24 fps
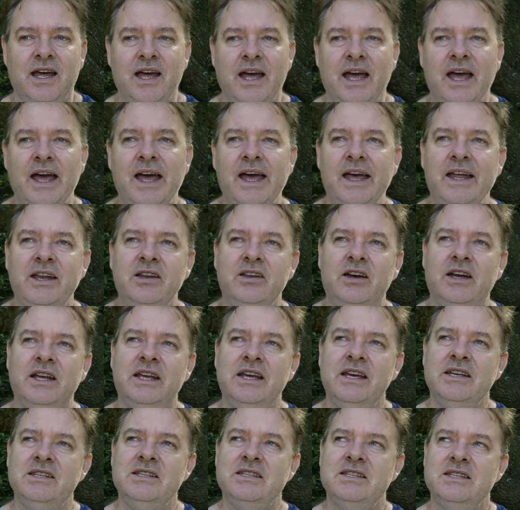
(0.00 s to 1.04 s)
And I
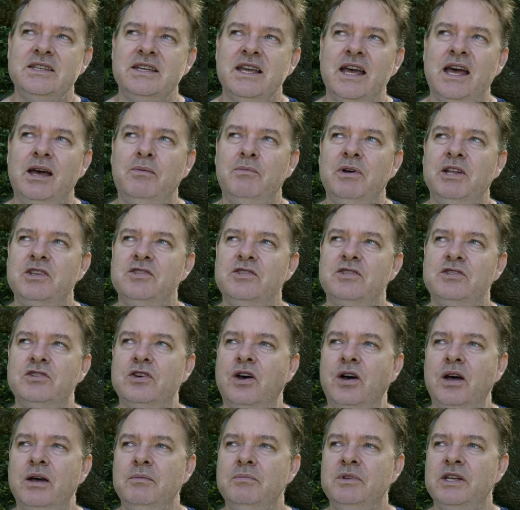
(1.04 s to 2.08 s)
guess how much
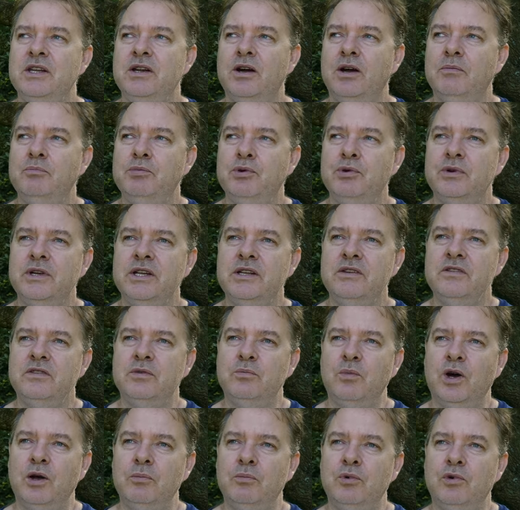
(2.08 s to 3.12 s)
time did I put
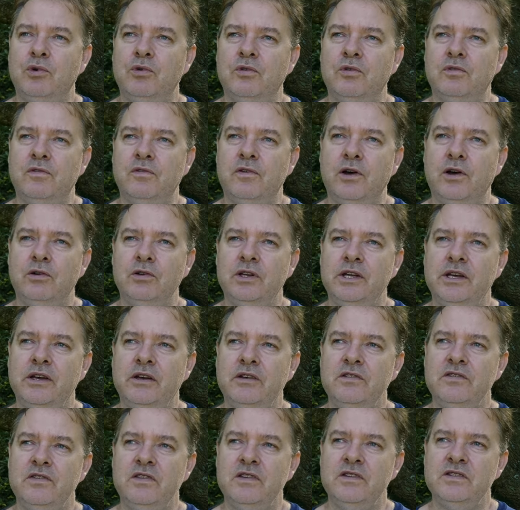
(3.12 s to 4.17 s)
into my
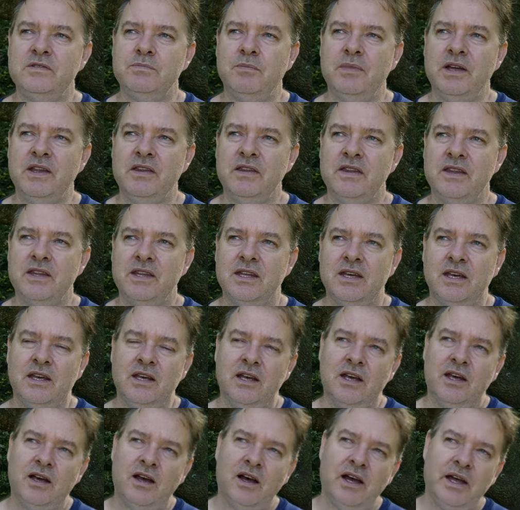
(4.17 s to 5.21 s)
portfolios this month?
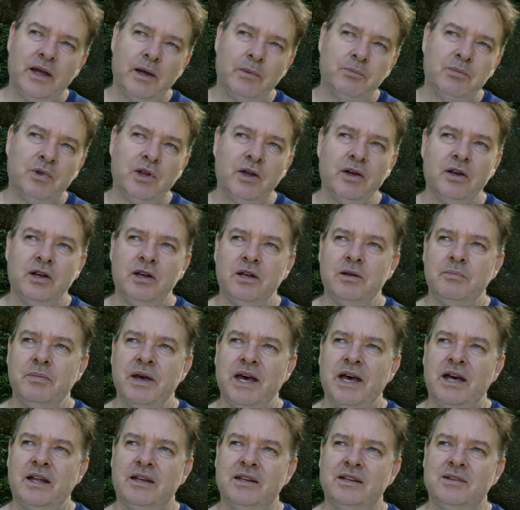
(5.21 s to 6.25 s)
I uploaded
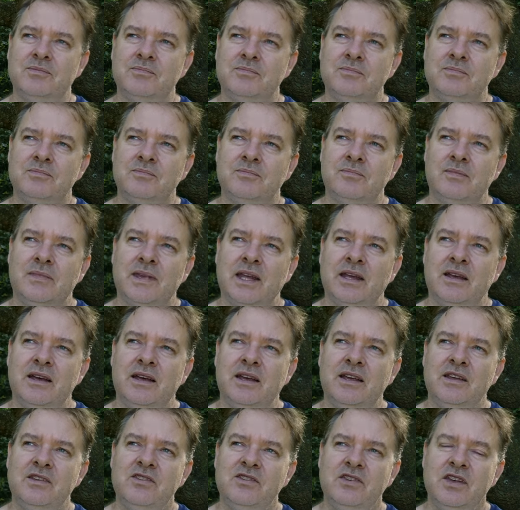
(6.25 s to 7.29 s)
about
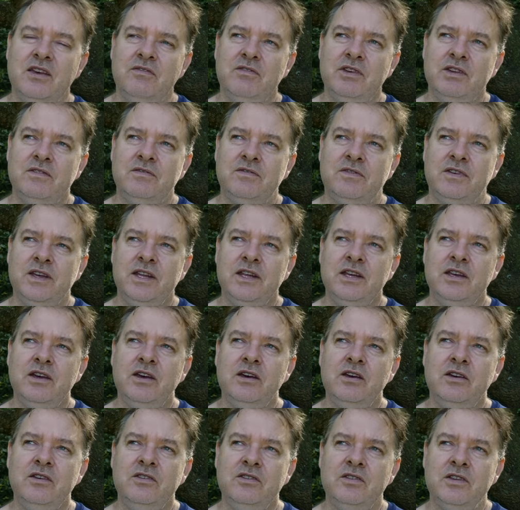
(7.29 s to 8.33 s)
7
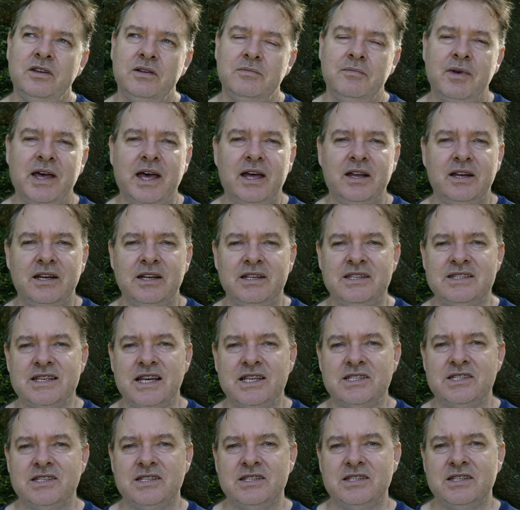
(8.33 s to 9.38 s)
videos and about a
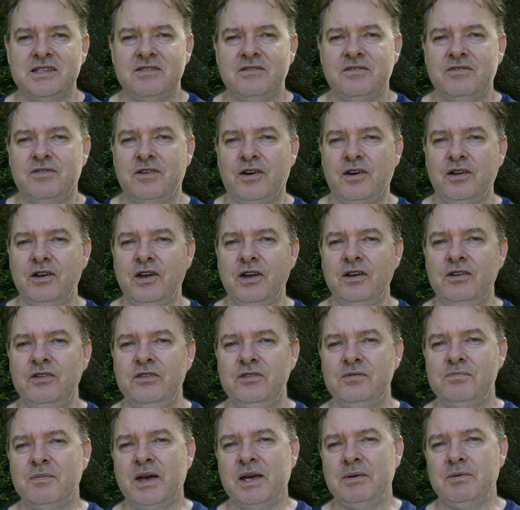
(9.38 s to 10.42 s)
dozen
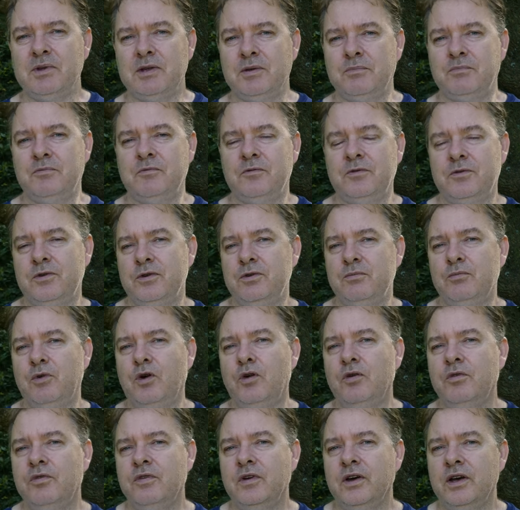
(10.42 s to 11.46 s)
photos, maybe a few
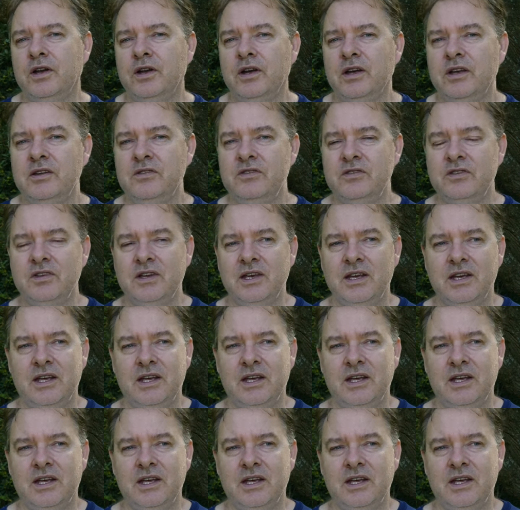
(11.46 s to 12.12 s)
more photos.